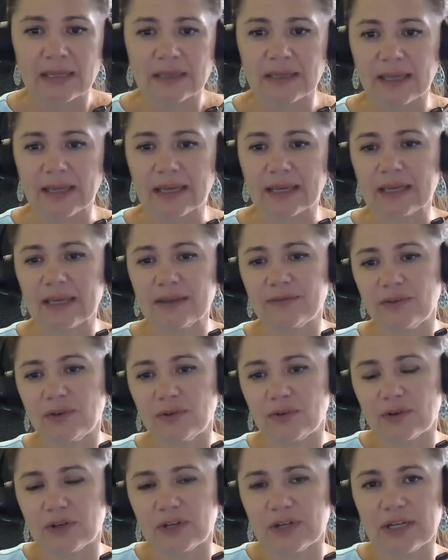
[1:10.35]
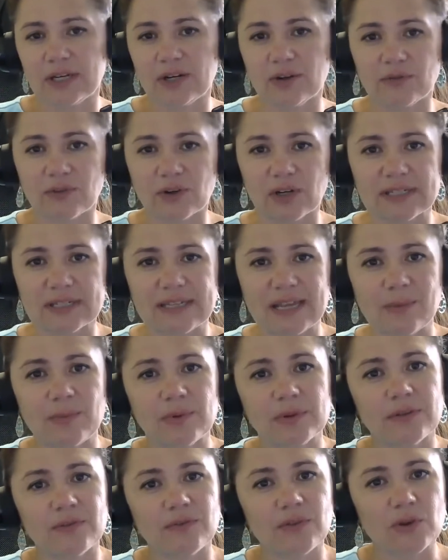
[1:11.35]
Like if you're, for
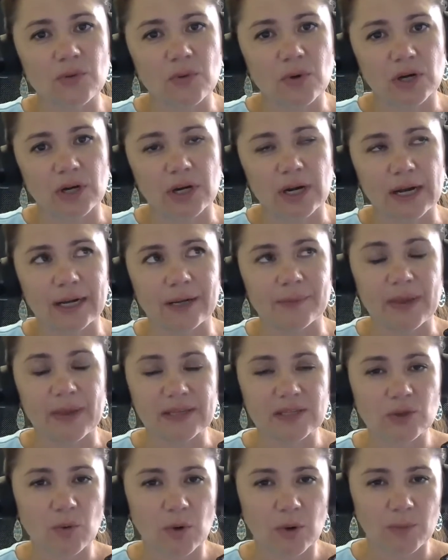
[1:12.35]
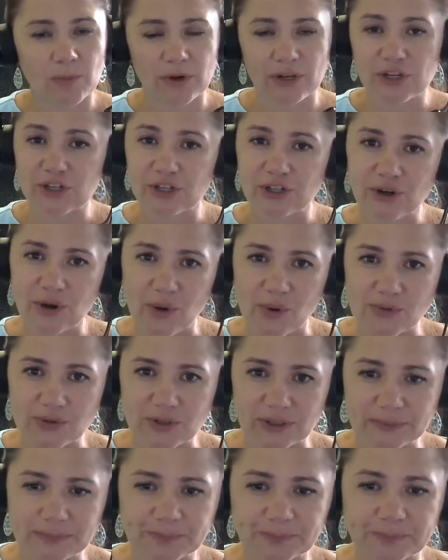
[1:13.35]
example, if you are S corporation owner,